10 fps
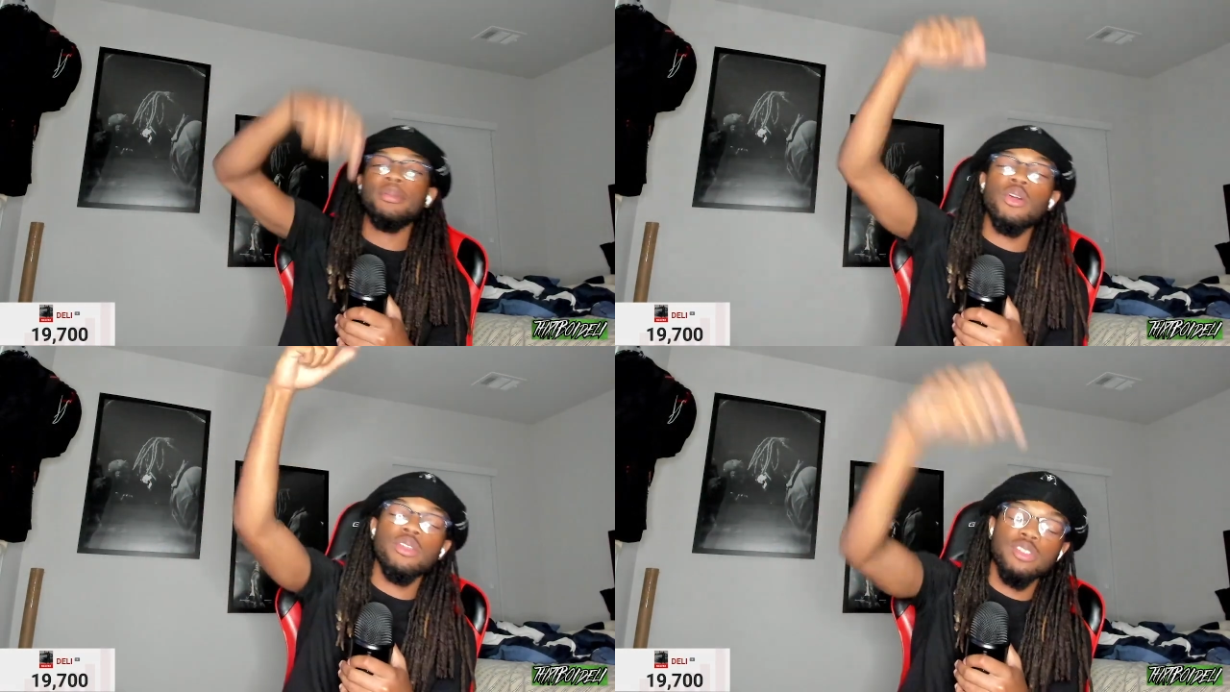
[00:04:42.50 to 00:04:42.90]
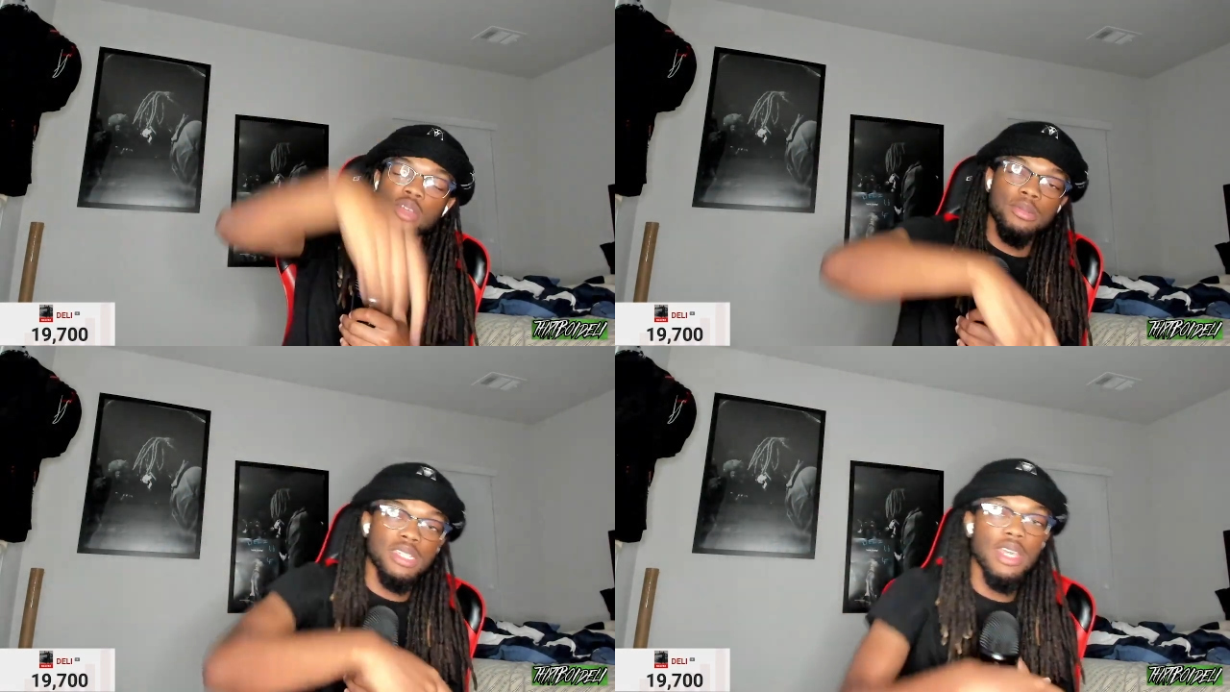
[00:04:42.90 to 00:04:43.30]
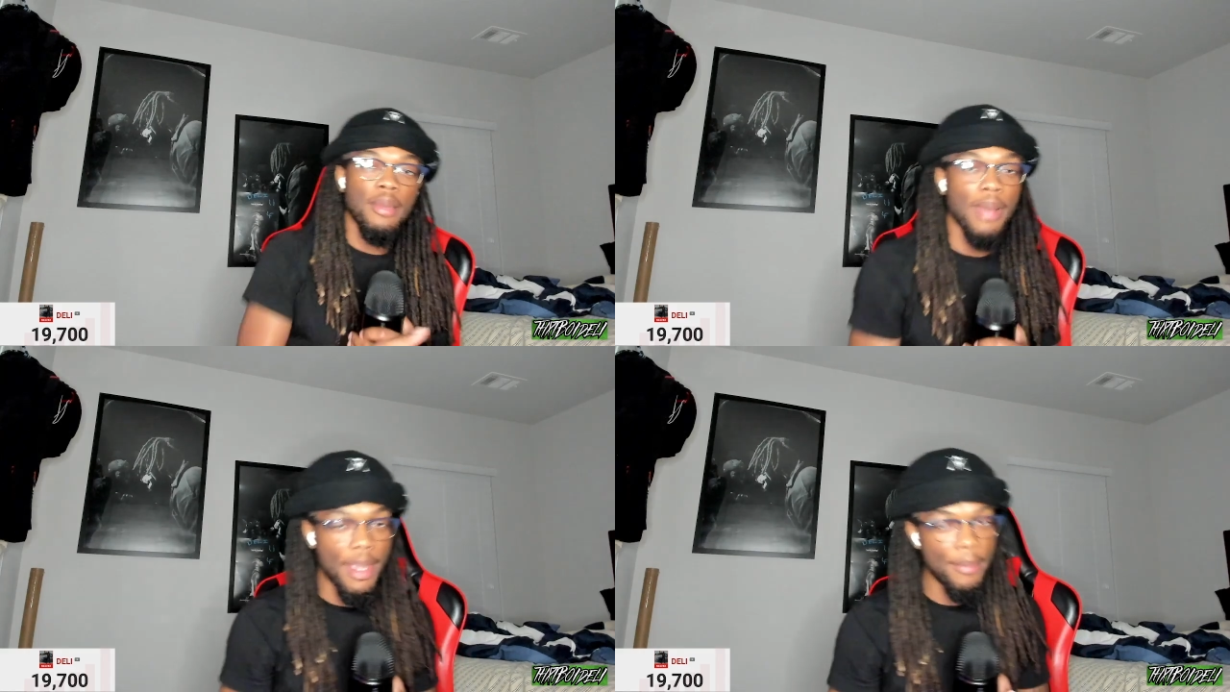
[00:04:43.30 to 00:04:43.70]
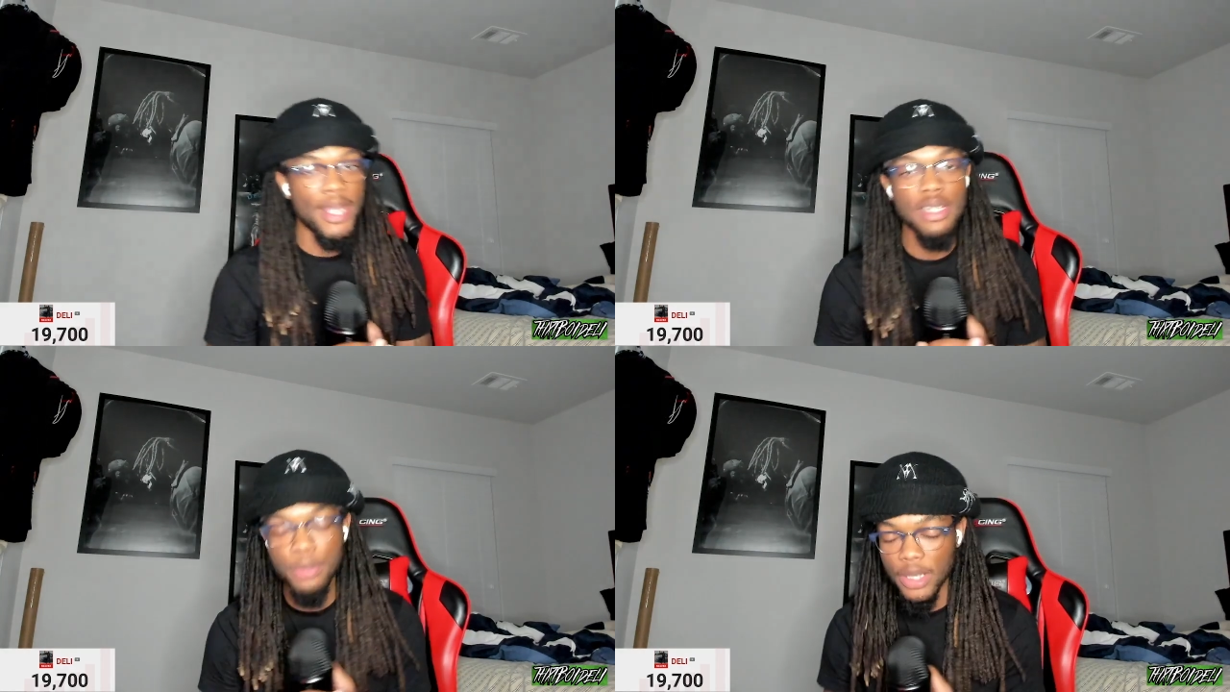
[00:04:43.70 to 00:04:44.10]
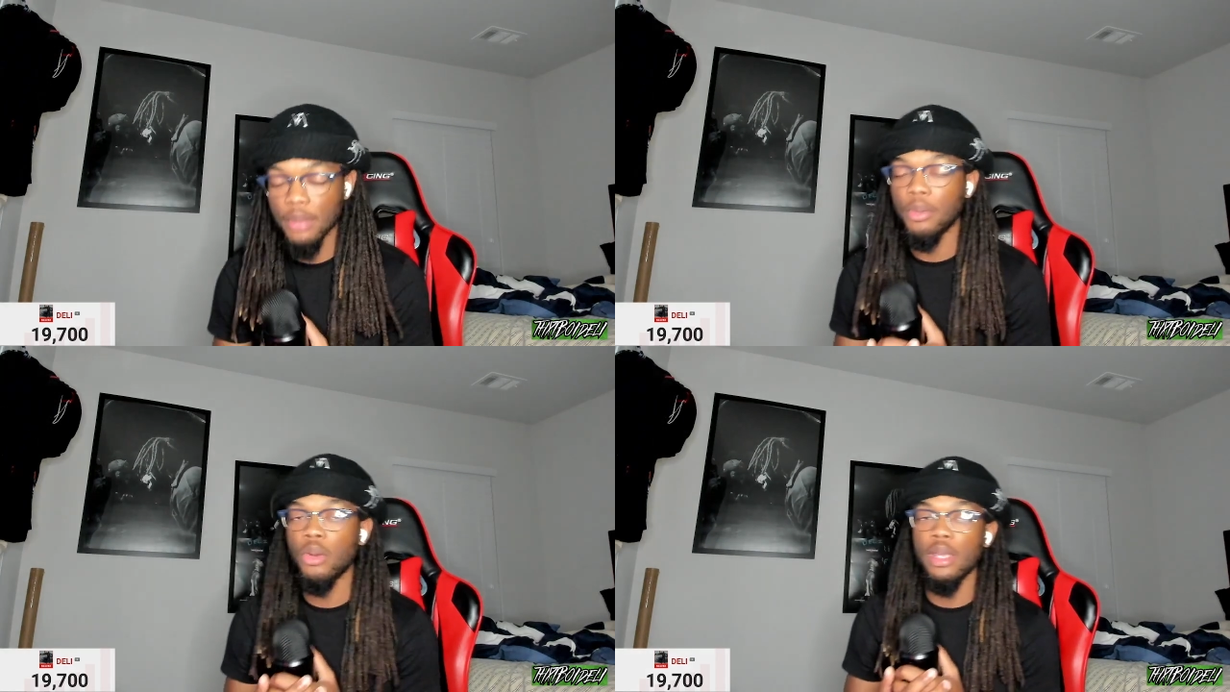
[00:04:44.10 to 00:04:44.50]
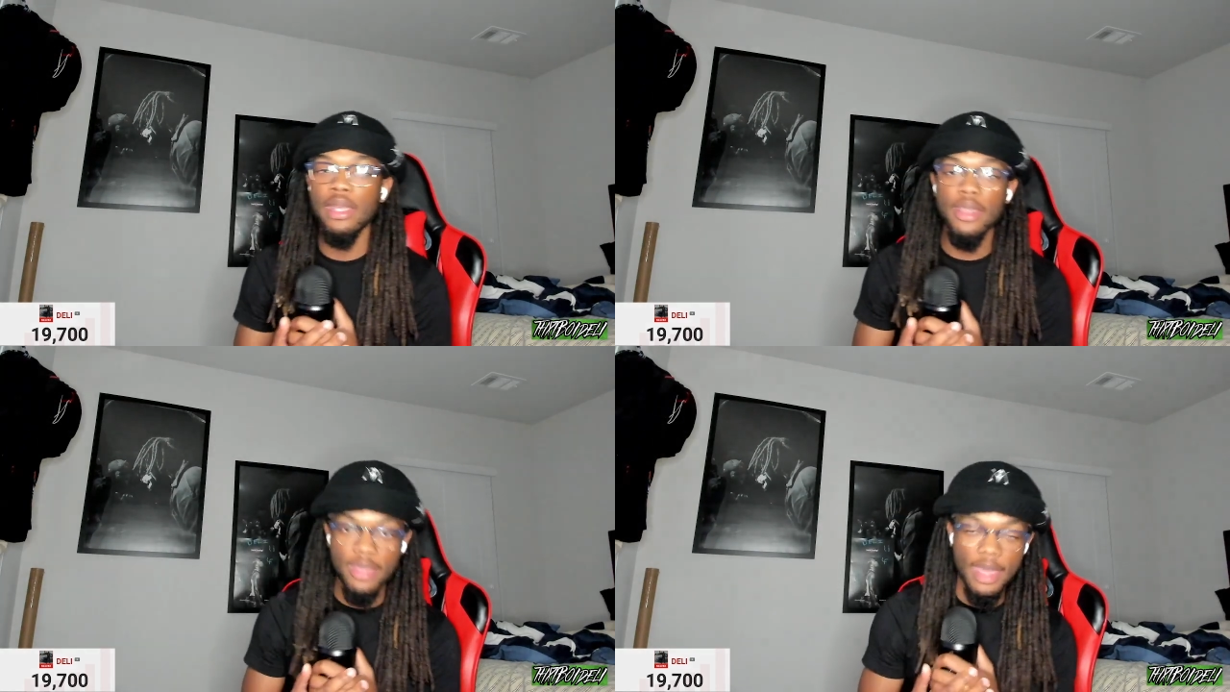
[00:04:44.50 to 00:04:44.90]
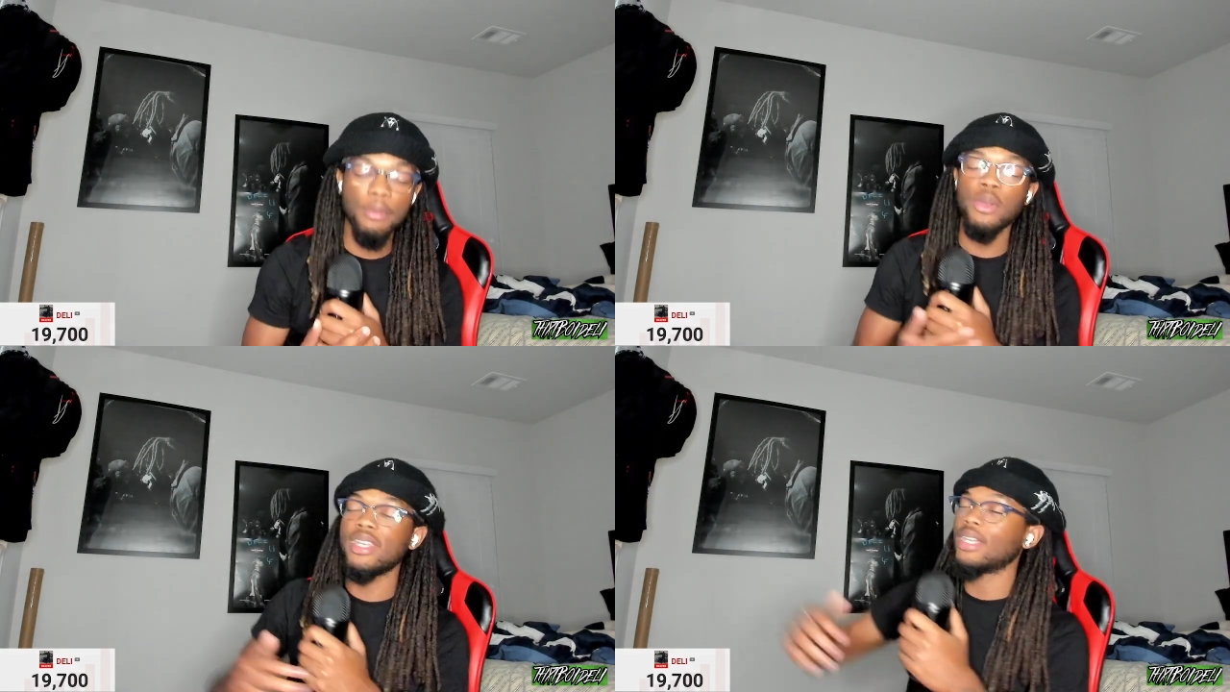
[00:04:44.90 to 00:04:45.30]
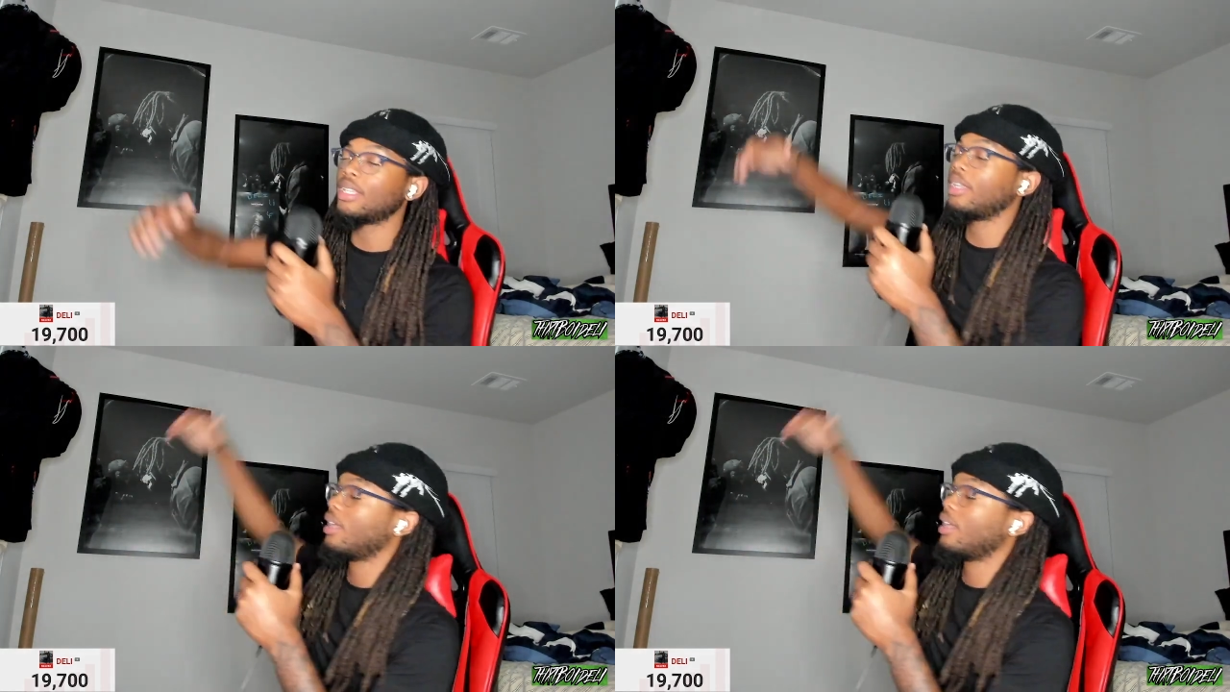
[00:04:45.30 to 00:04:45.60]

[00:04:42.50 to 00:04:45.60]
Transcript: below in the description. But hey, man, it's been your boy, that boy Deli.